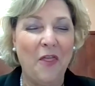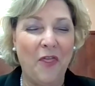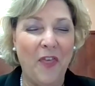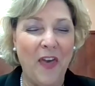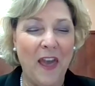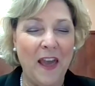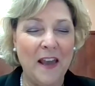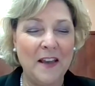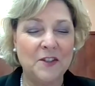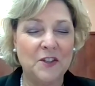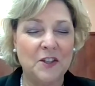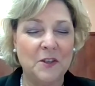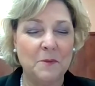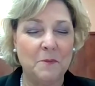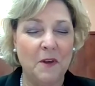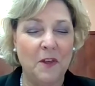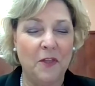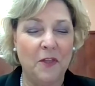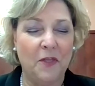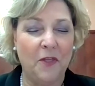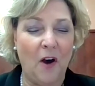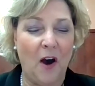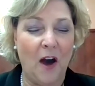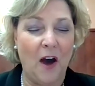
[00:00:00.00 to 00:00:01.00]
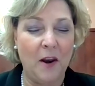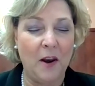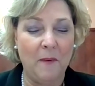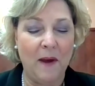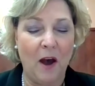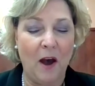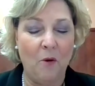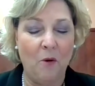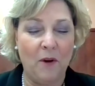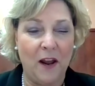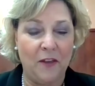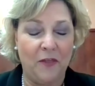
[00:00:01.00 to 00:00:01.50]
things to be thought
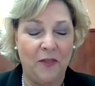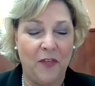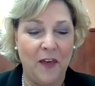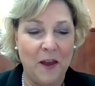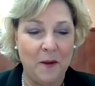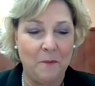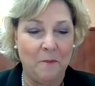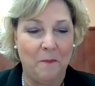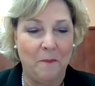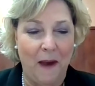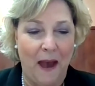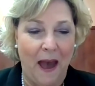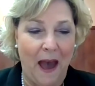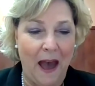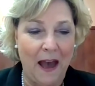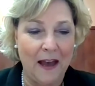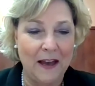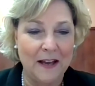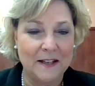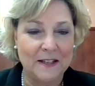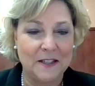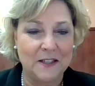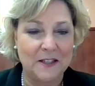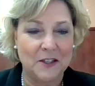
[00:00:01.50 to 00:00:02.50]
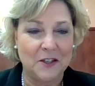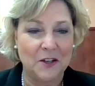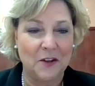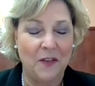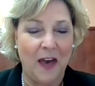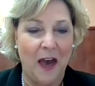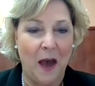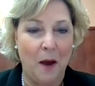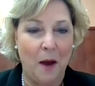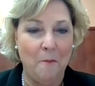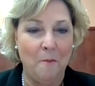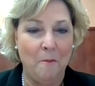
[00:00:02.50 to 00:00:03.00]
about when I think back to
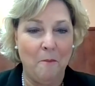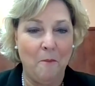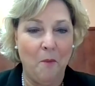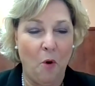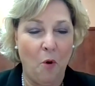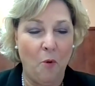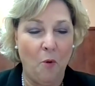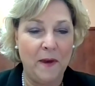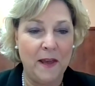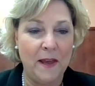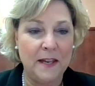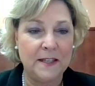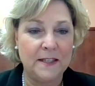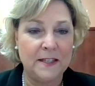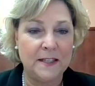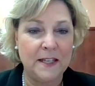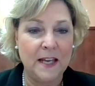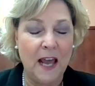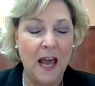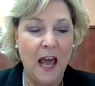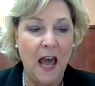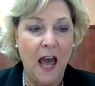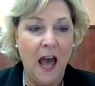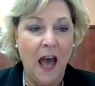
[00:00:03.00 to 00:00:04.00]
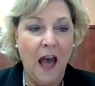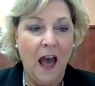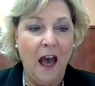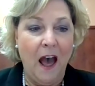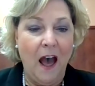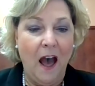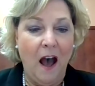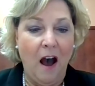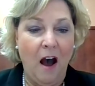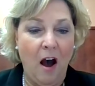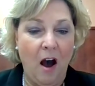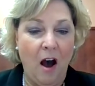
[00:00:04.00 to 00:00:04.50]
that moment.
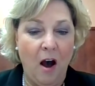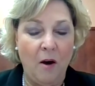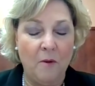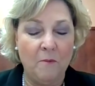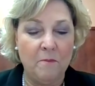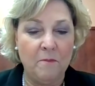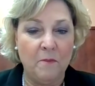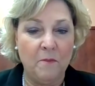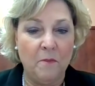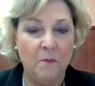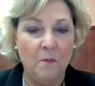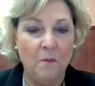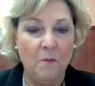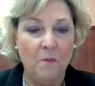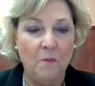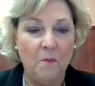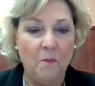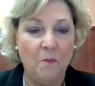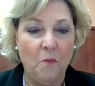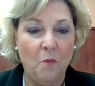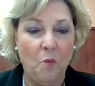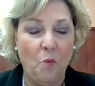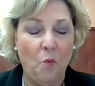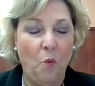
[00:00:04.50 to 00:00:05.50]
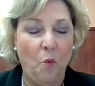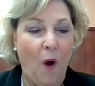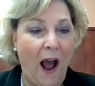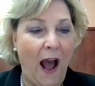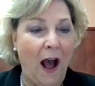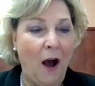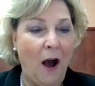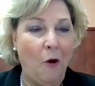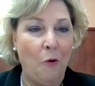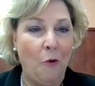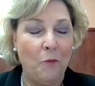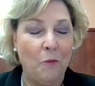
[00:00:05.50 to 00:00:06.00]

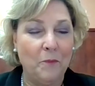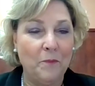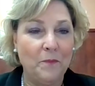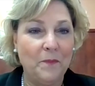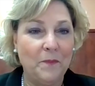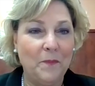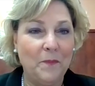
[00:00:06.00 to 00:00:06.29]
Wow.